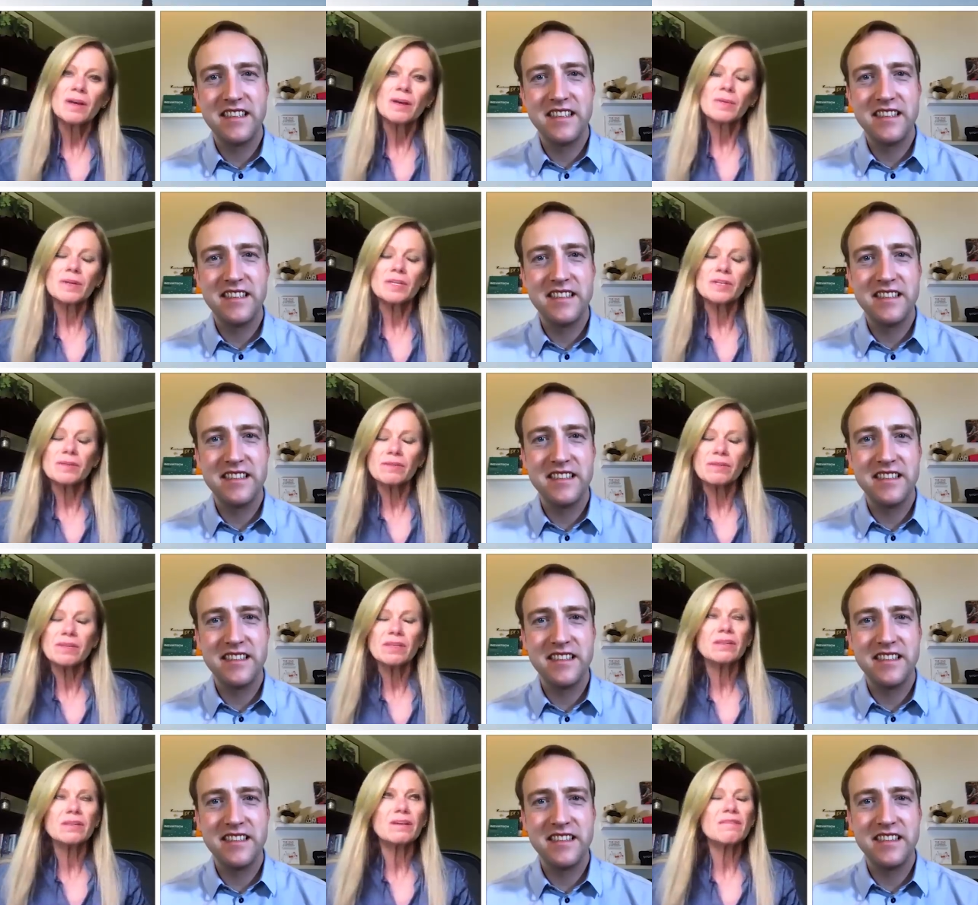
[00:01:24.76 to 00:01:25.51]
Speaker 1: When you
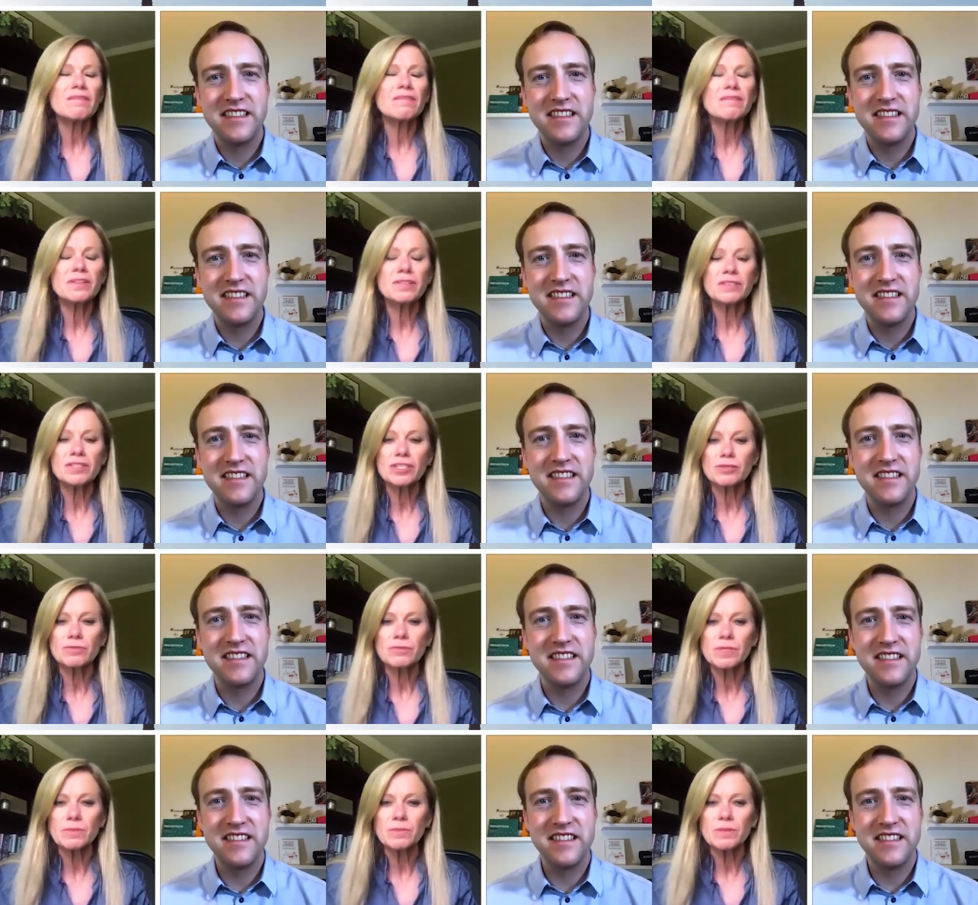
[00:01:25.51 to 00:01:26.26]
think of
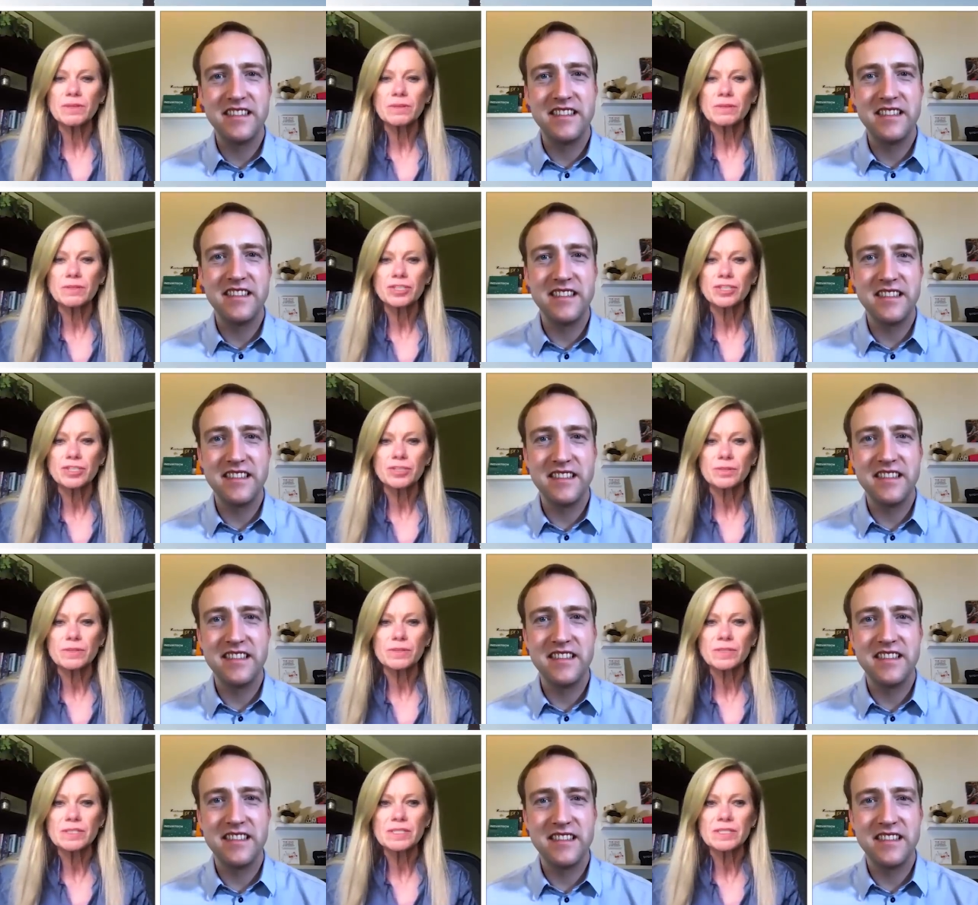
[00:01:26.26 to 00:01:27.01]
history with
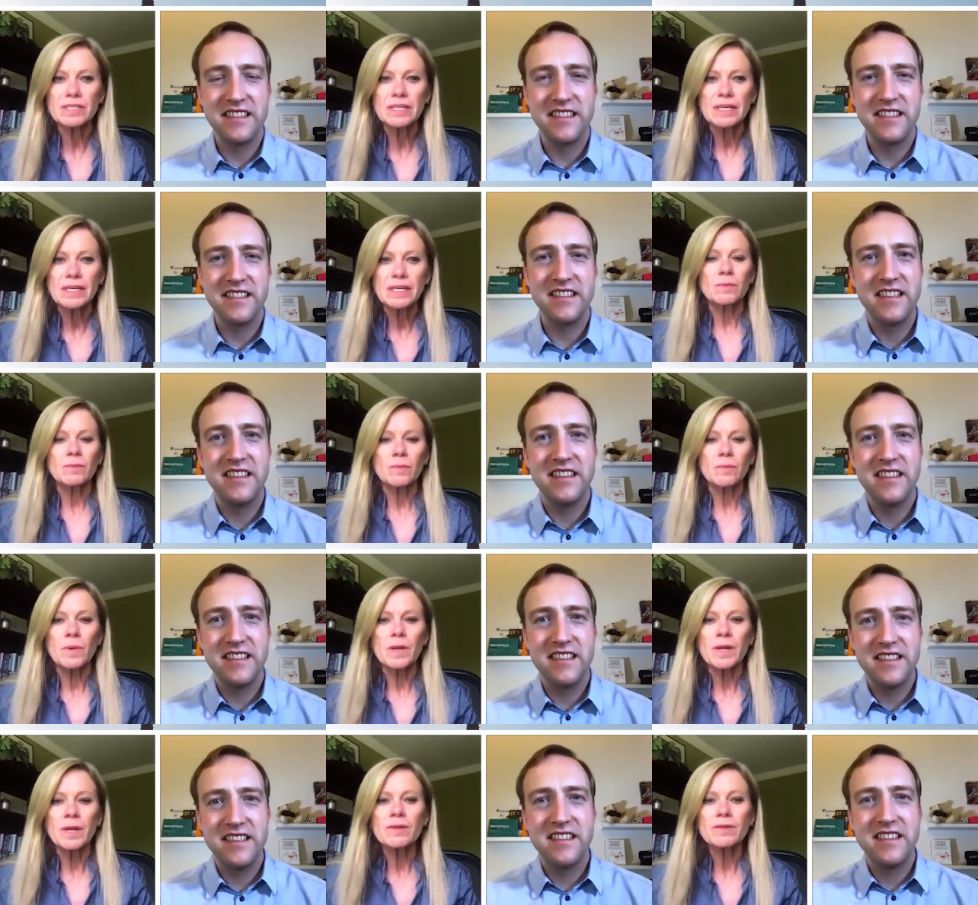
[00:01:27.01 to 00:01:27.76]
insurance,
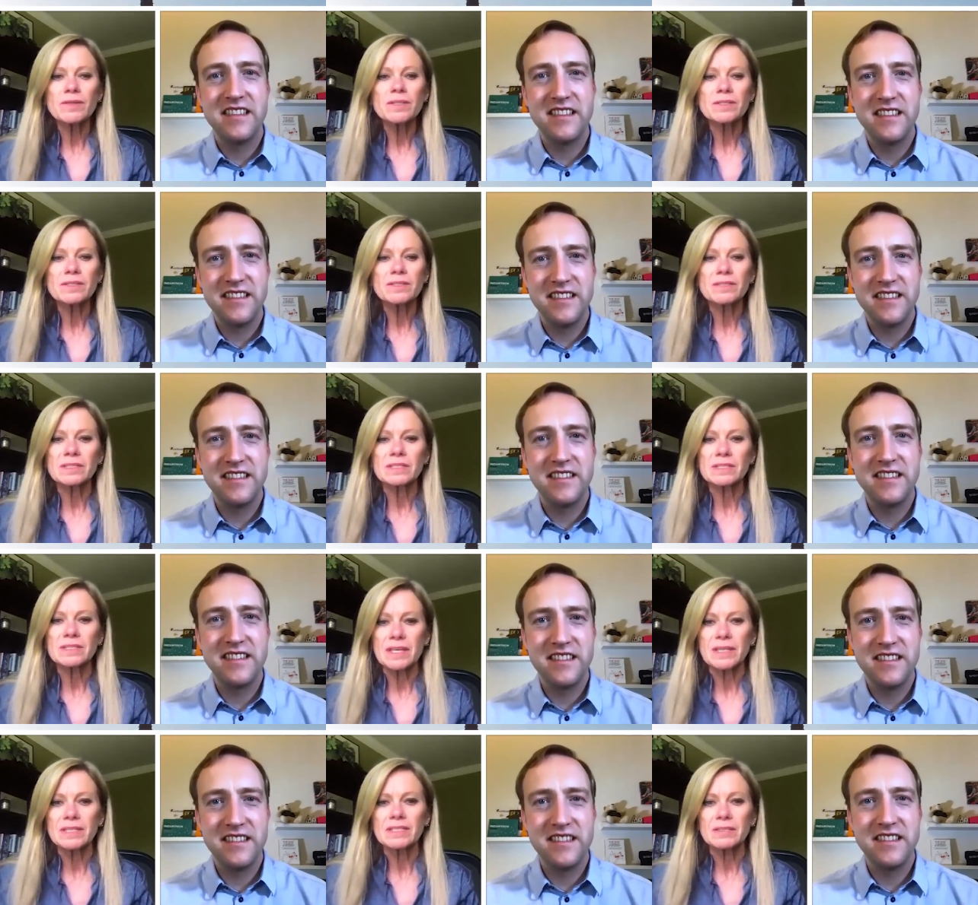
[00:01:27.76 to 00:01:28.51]
where does
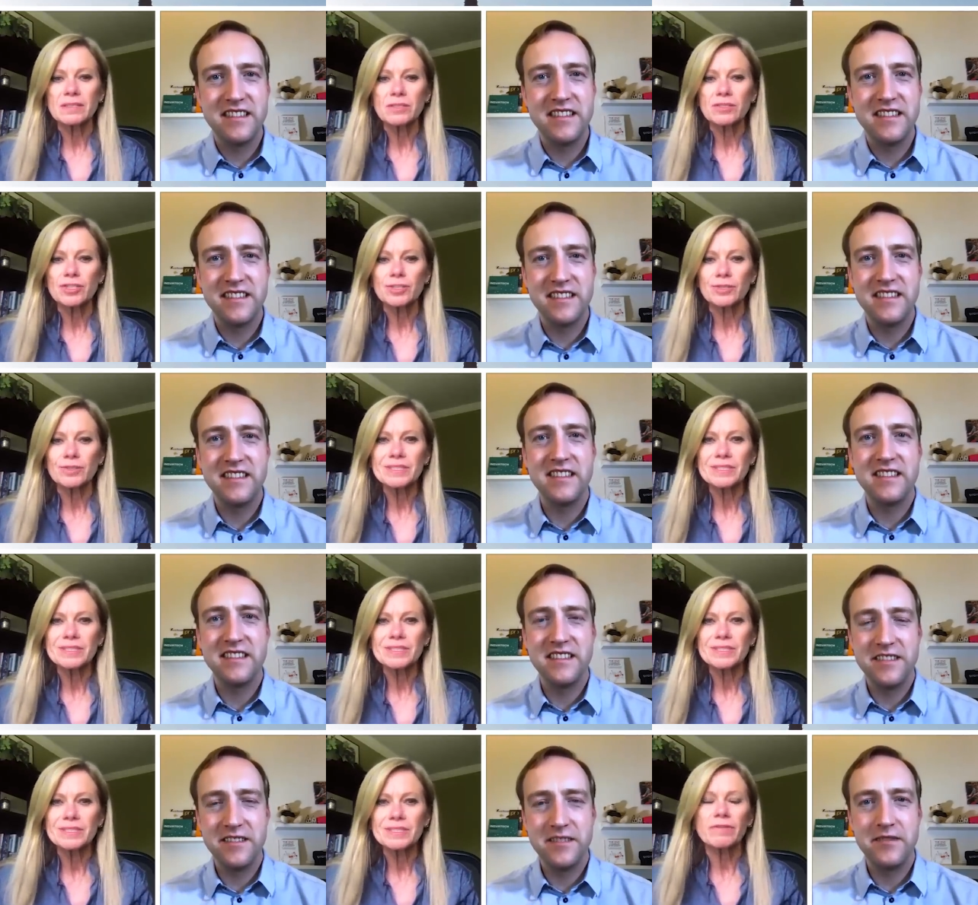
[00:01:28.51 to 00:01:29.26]
success in insurance
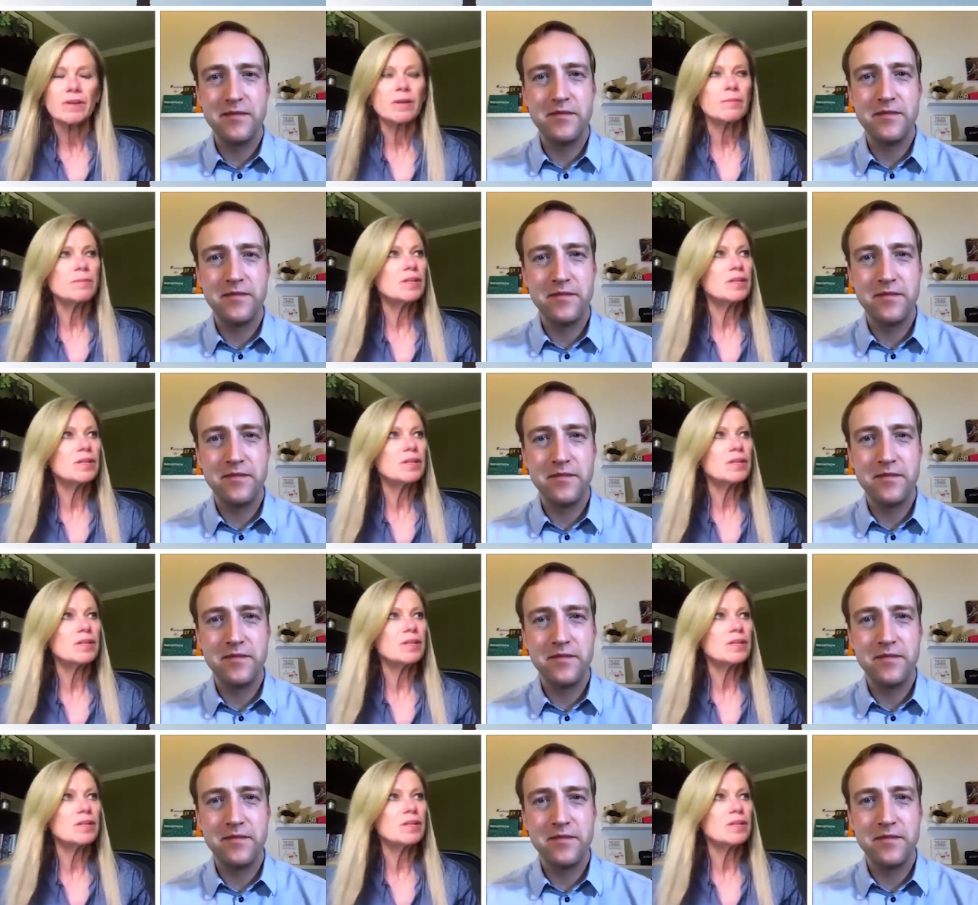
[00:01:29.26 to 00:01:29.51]
come from?